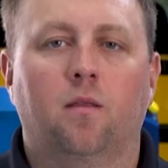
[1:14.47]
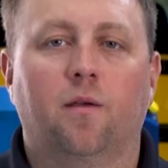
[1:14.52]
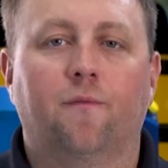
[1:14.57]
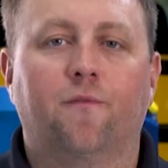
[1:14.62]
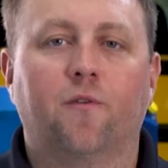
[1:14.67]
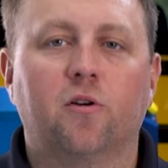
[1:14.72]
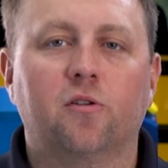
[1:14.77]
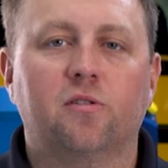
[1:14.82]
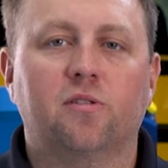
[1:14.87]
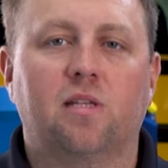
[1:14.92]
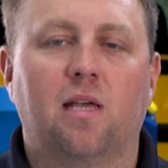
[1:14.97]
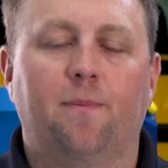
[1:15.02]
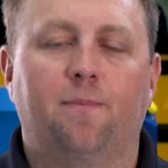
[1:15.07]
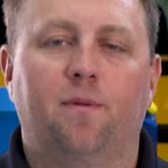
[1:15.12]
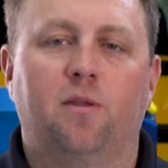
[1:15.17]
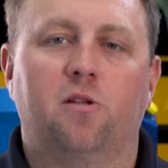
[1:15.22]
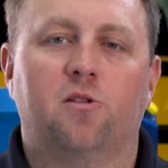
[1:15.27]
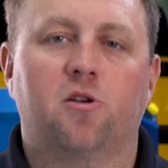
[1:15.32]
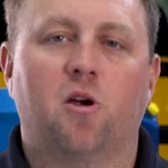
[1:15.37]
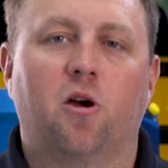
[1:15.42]
The first step
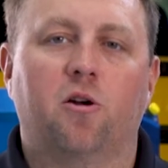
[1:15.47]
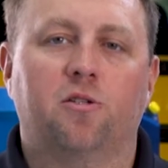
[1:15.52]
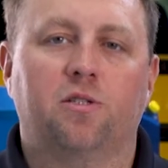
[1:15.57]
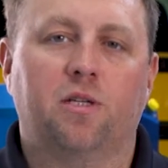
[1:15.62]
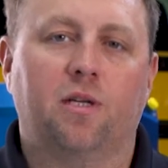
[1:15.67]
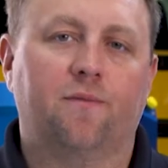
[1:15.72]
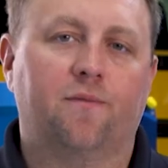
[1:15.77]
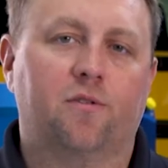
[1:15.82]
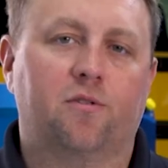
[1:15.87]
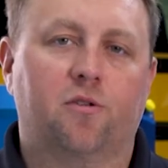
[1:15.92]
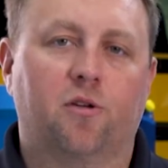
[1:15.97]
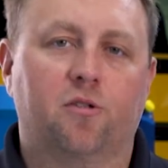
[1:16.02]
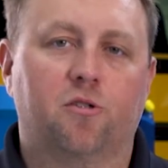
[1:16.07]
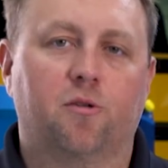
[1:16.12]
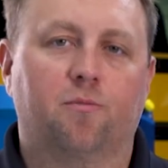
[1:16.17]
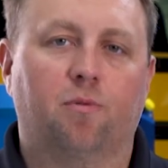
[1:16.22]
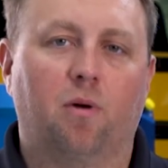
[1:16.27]
in the charging infrastructure